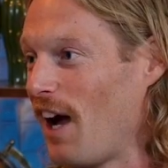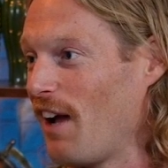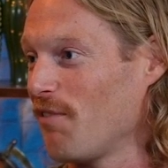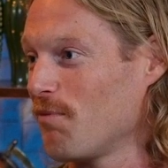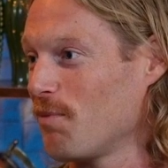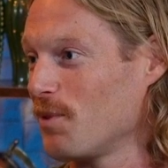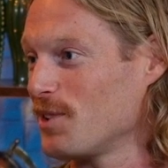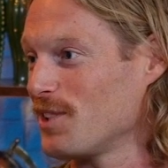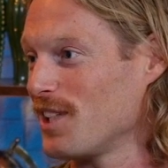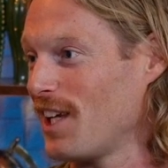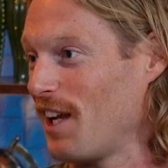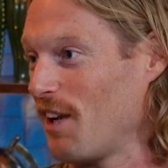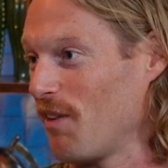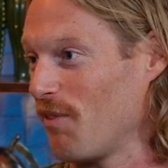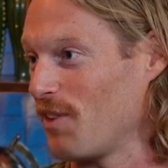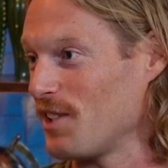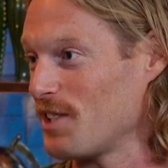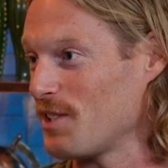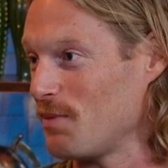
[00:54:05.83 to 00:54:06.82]

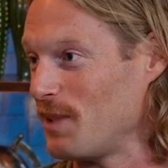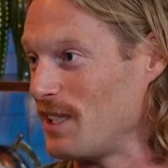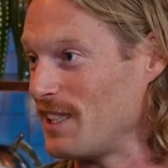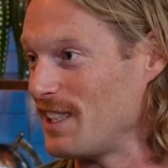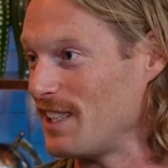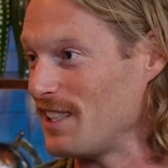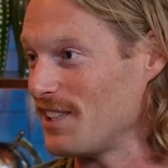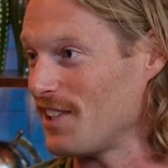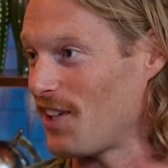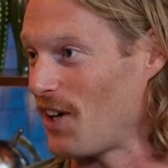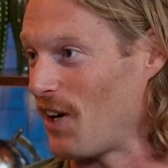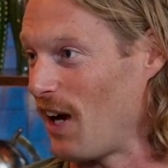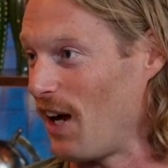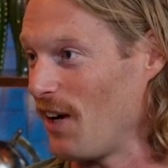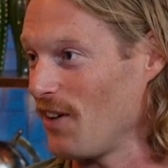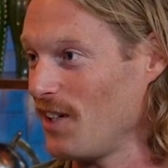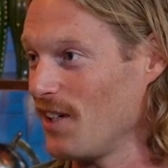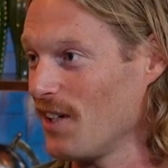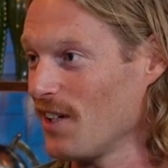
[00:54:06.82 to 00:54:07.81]
5% of the species that are
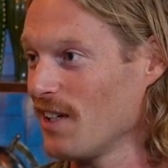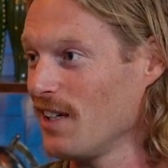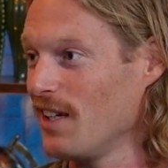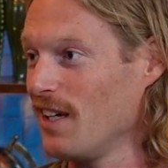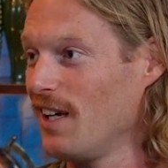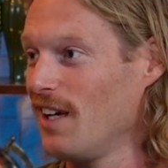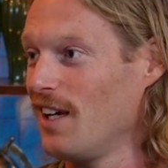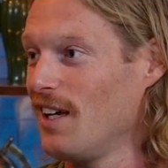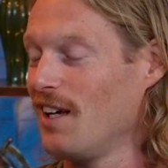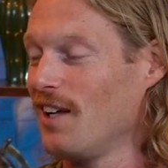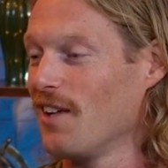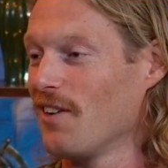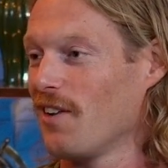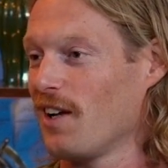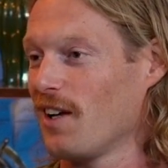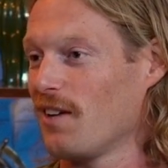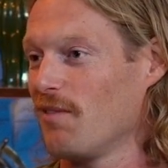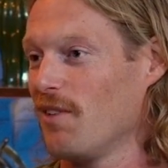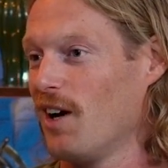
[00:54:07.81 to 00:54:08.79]
out here,
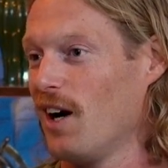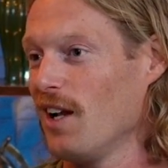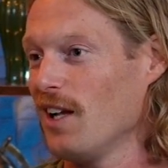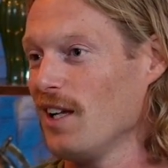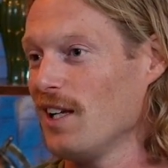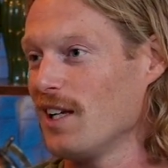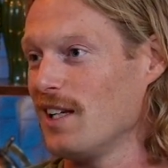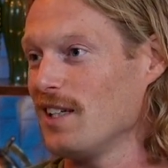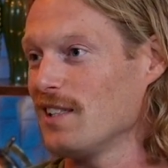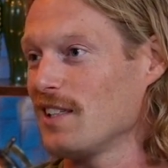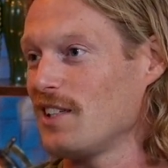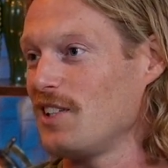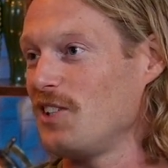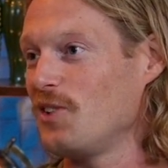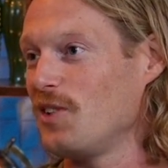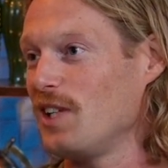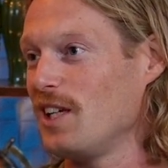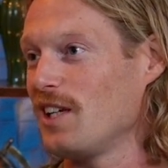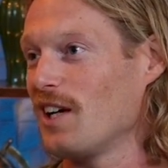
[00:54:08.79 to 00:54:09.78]
like hunting is a
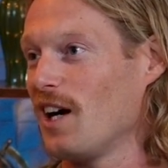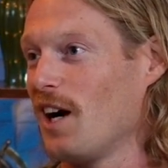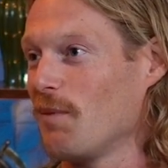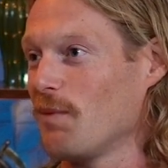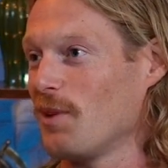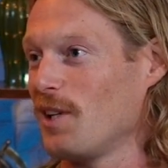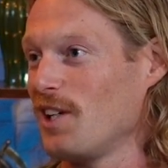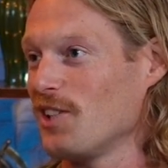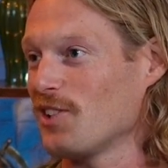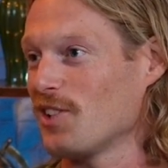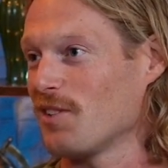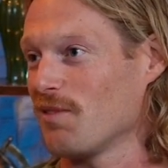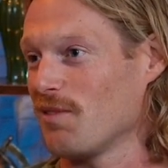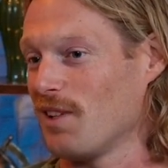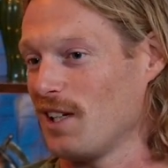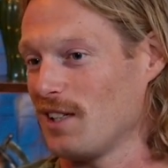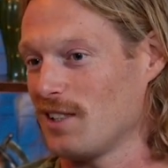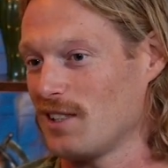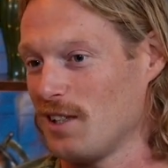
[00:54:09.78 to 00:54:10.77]
unique combination
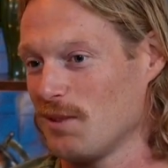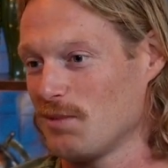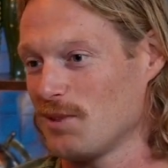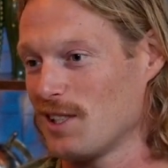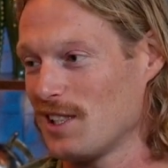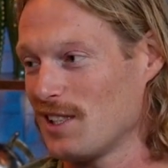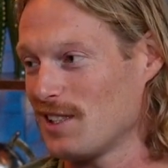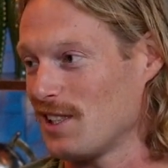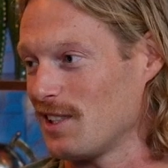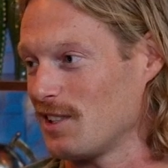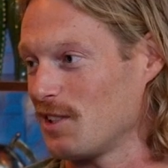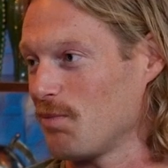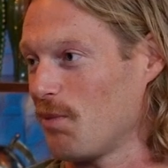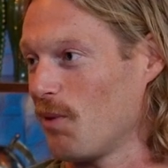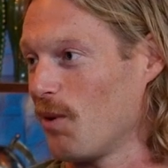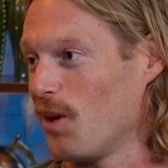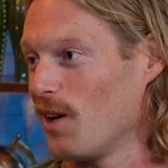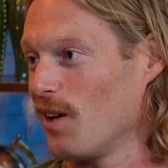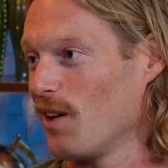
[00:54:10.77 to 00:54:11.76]
of like subsistence and
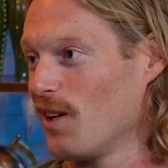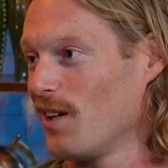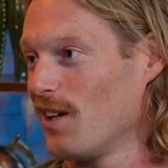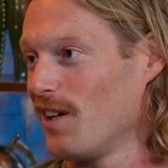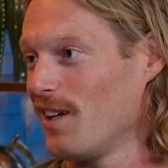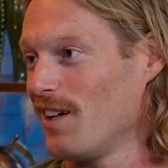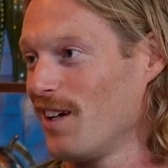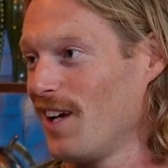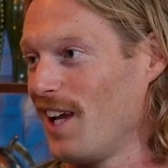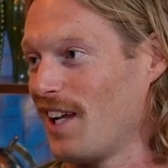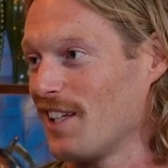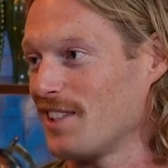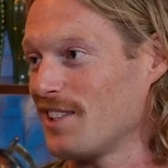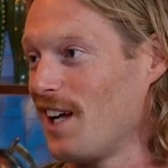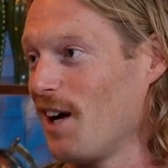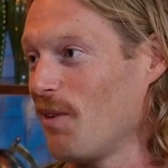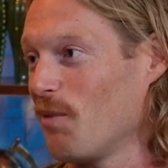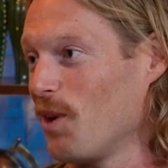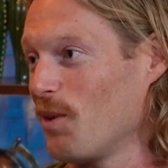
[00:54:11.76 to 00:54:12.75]
sport. And
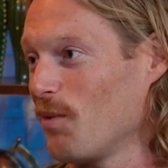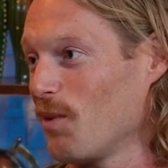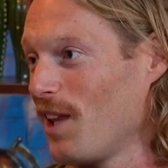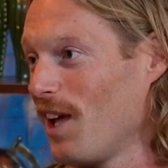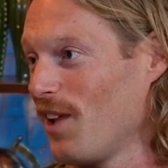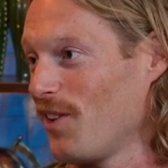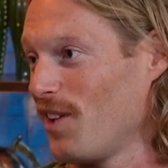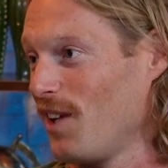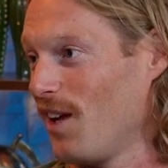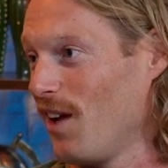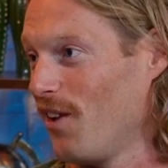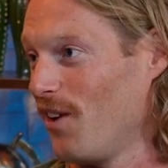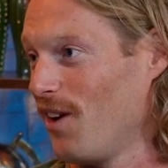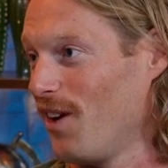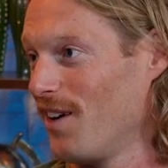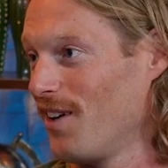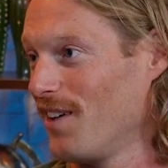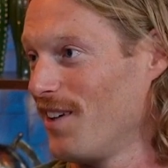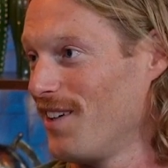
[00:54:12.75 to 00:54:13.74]
it's not one without the
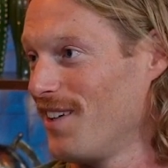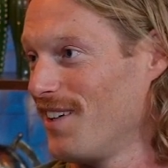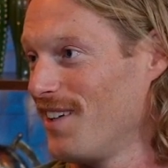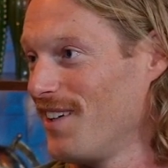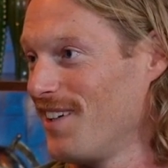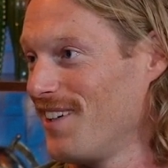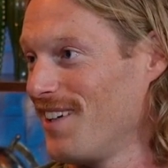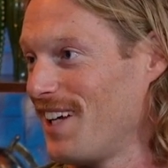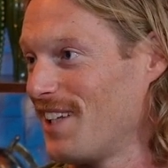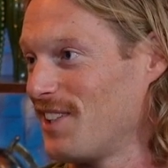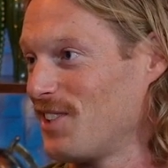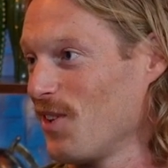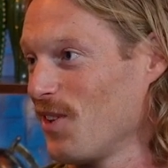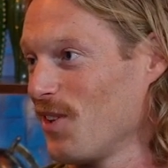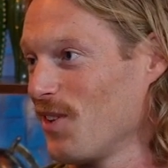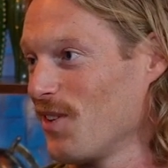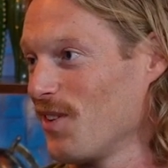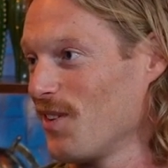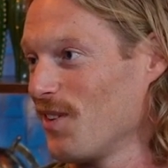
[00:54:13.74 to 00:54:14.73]
other. And
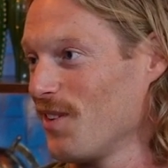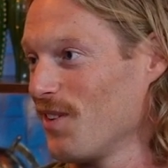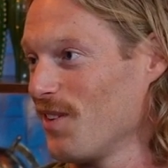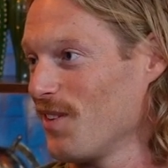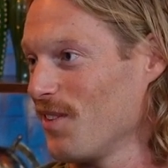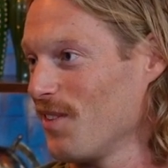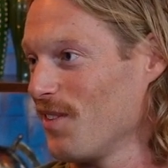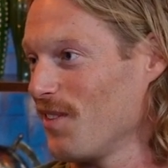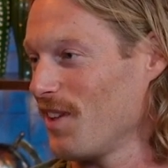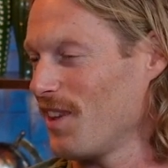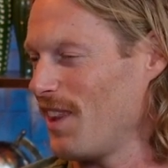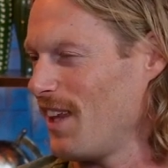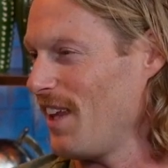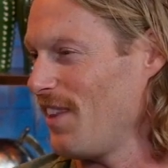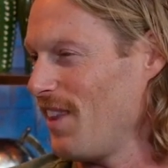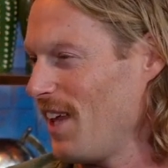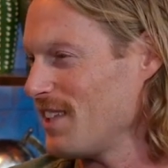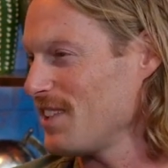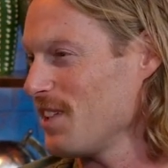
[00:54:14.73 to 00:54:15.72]
so like
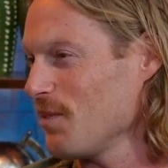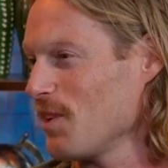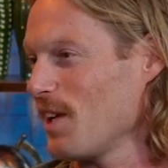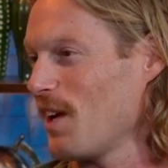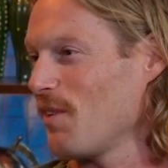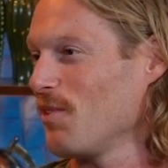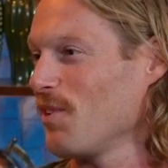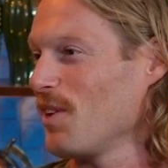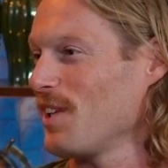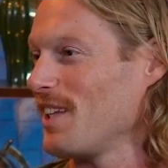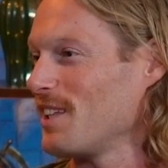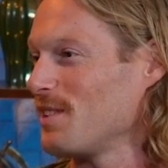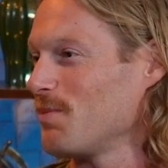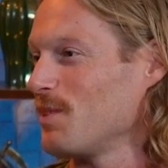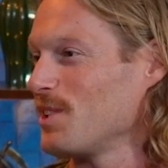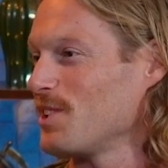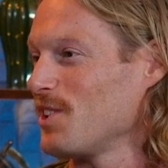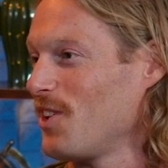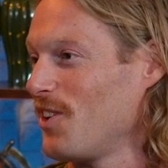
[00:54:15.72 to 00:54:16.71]
that's something I feel like
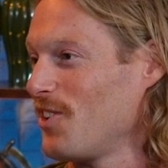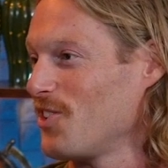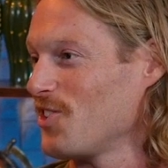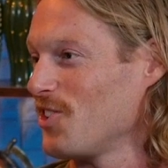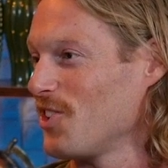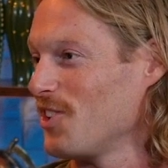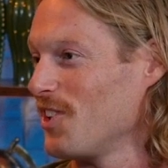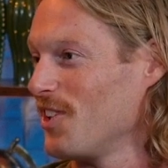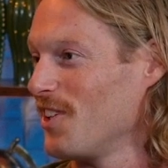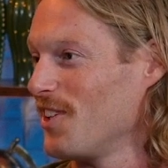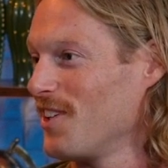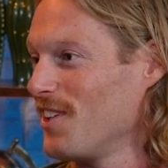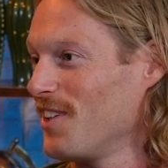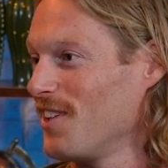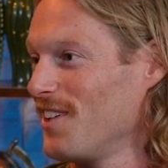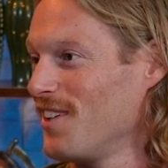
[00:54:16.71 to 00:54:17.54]
that's misunderstood.